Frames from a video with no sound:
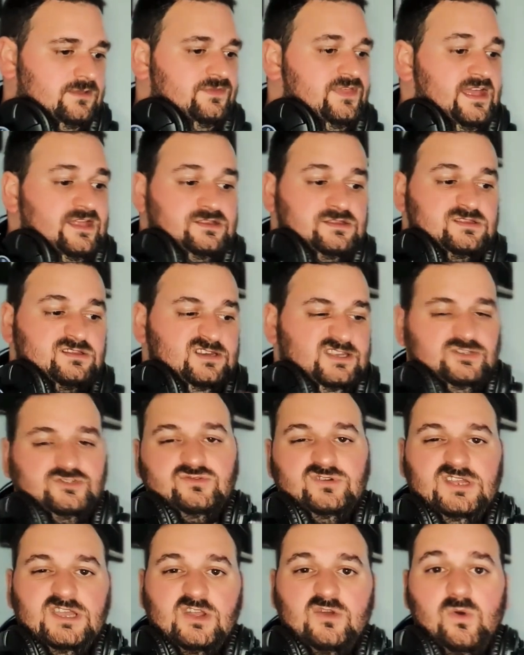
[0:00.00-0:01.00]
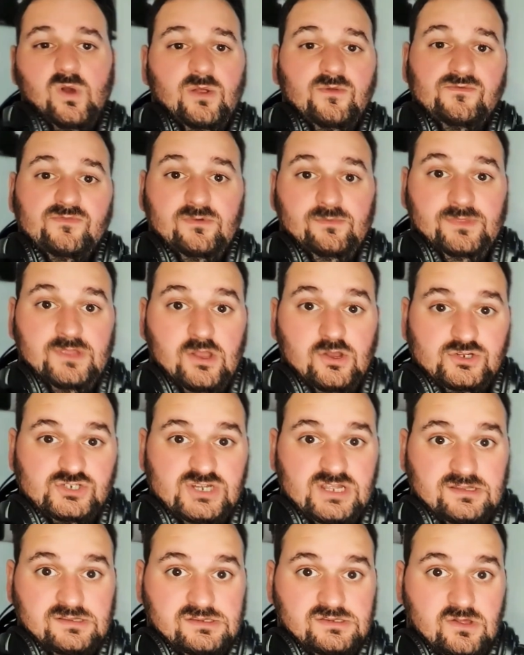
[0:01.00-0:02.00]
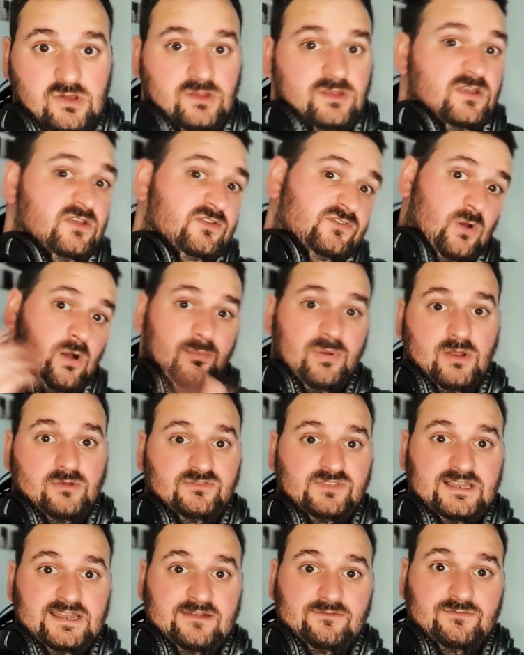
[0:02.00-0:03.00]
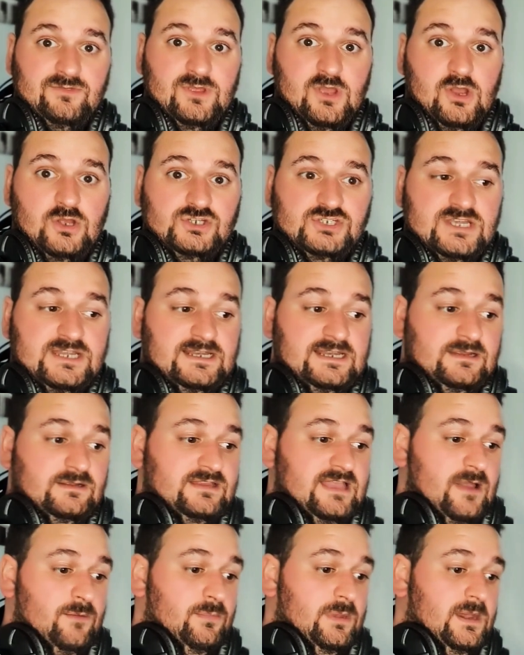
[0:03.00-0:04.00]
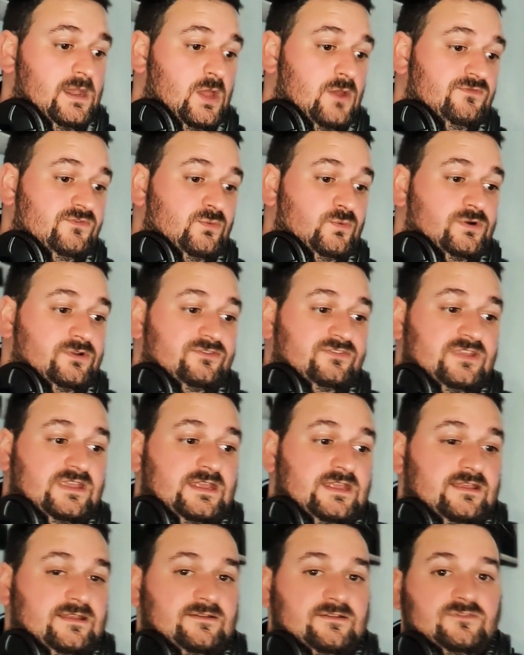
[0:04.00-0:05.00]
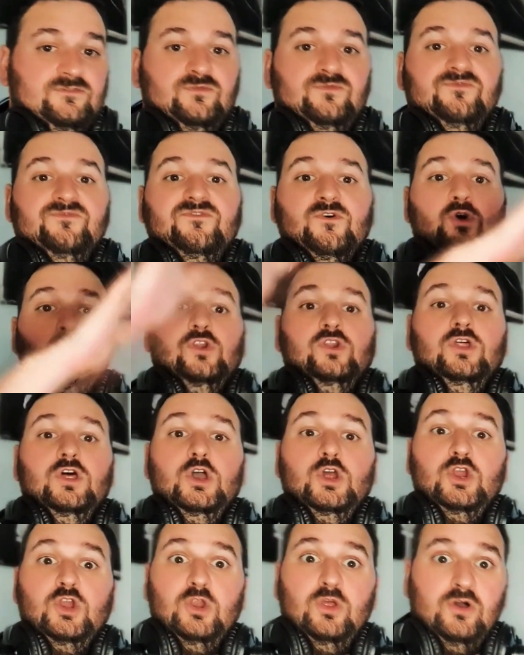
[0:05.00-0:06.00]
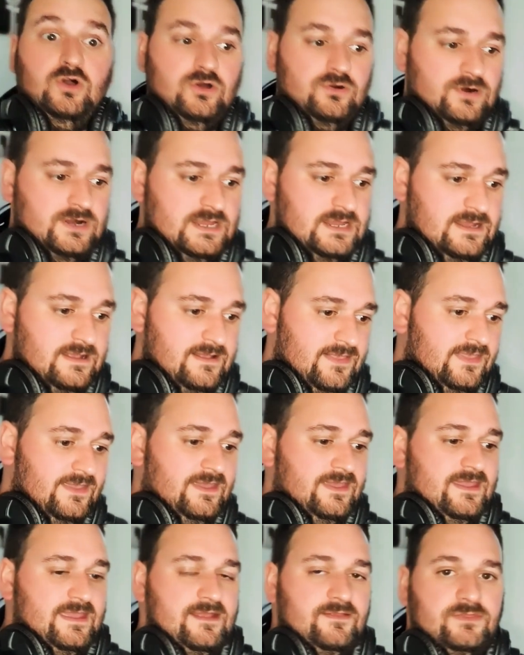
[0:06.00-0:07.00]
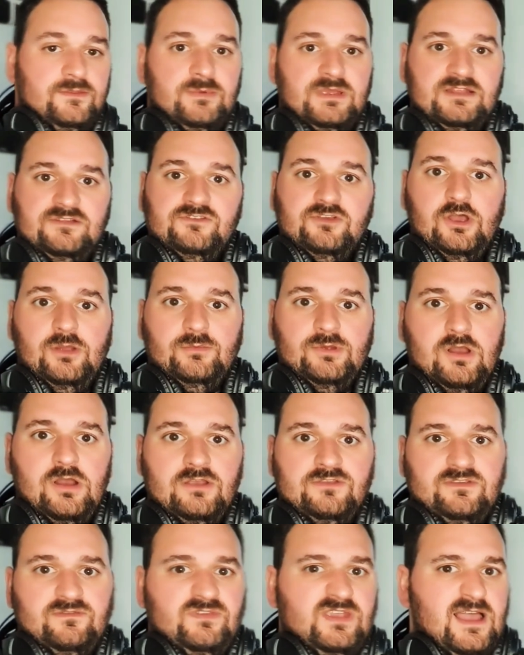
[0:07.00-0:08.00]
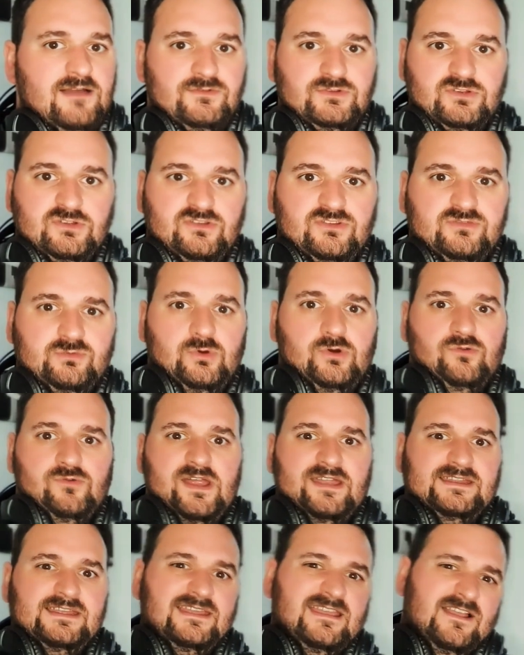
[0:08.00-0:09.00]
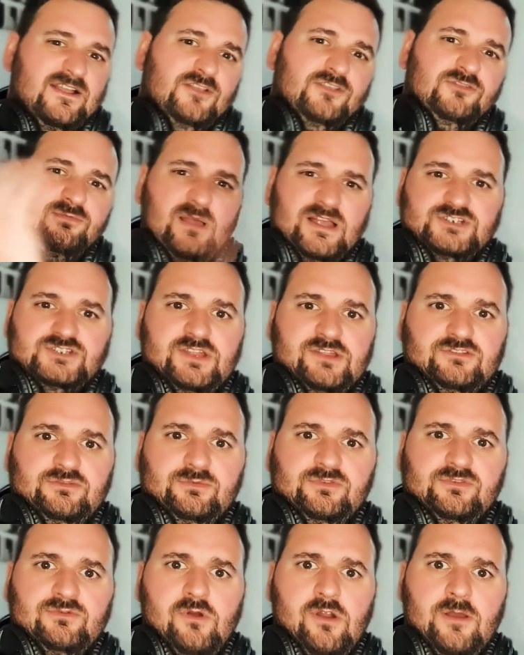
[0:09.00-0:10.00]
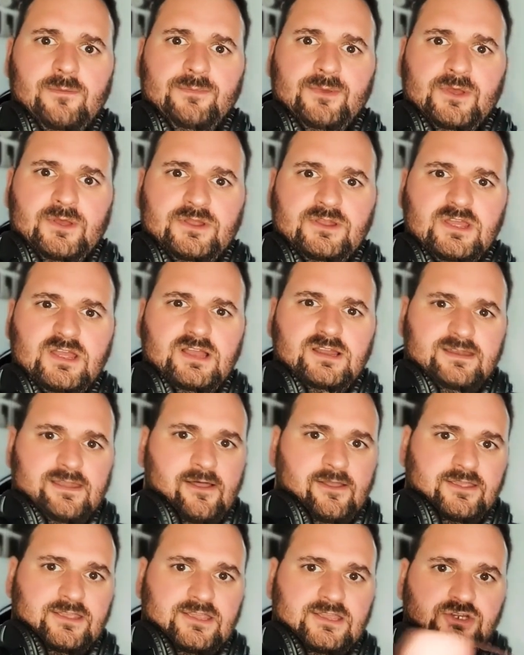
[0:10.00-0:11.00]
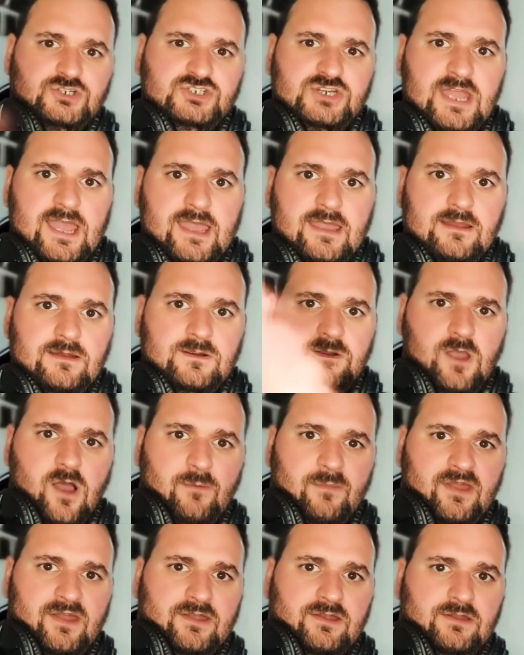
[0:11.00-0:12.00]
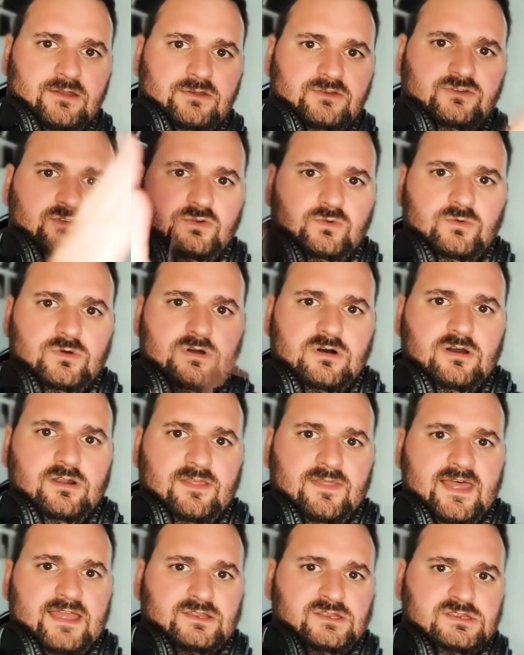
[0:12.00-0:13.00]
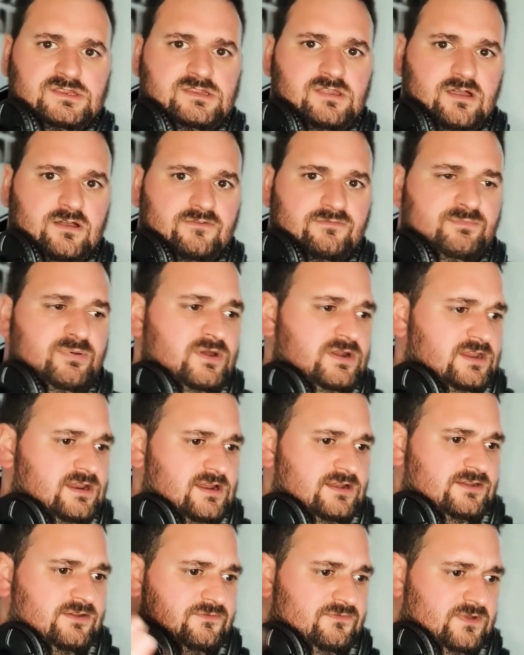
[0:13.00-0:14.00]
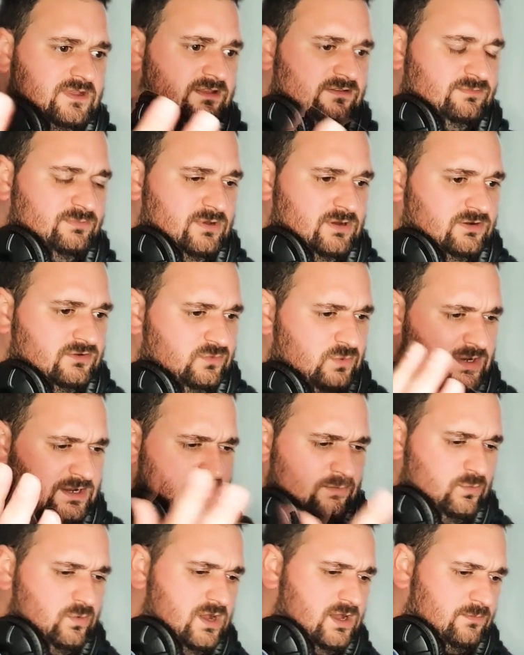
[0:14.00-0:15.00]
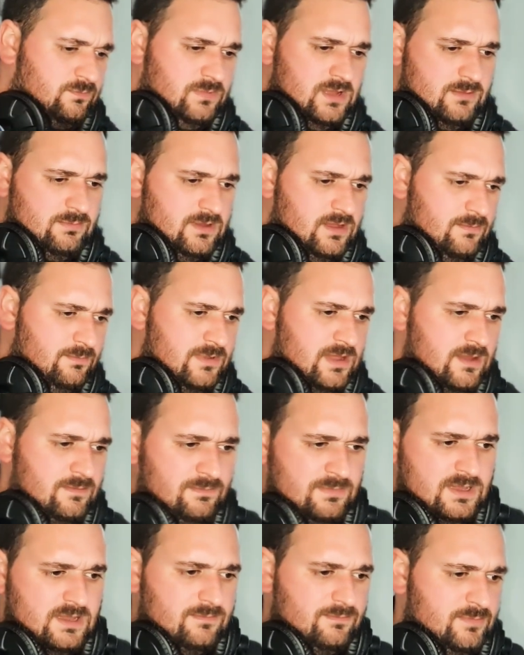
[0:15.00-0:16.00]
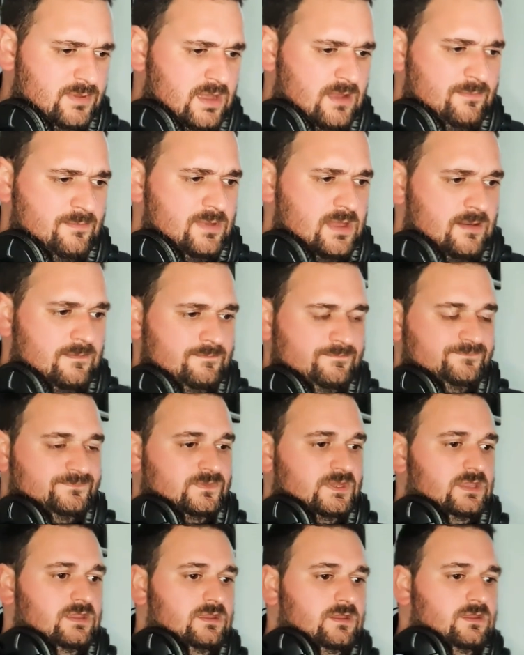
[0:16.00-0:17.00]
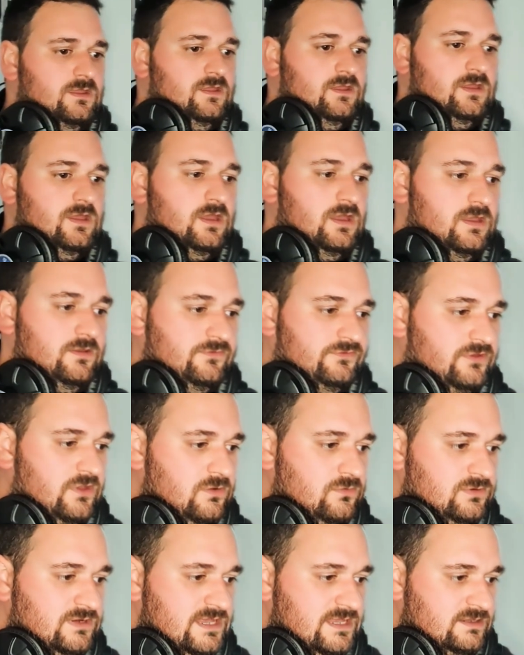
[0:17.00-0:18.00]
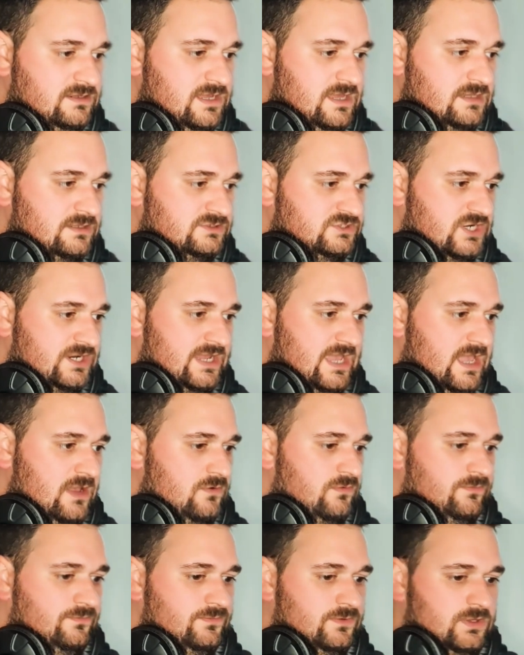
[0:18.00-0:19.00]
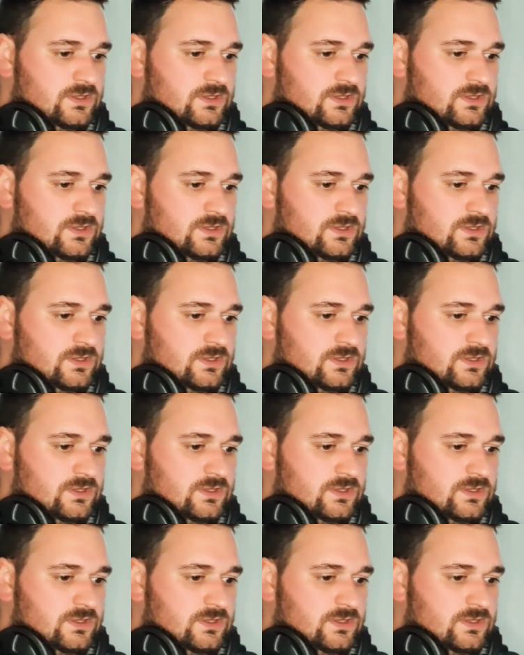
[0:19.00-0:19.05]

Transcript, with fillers: That's literally a quote from the I G N site. So I'll post a link for the I G N link down below if you want to see it in its full glory. In the meantime, guys, if you haven't done so already, smash that subscribe button, like, share, comment, do all of that stuff. Put it on your Facebook, Twitter, what, blah, blah, blah, blah, blah, blah. Uh, so, yeah, let's check it out.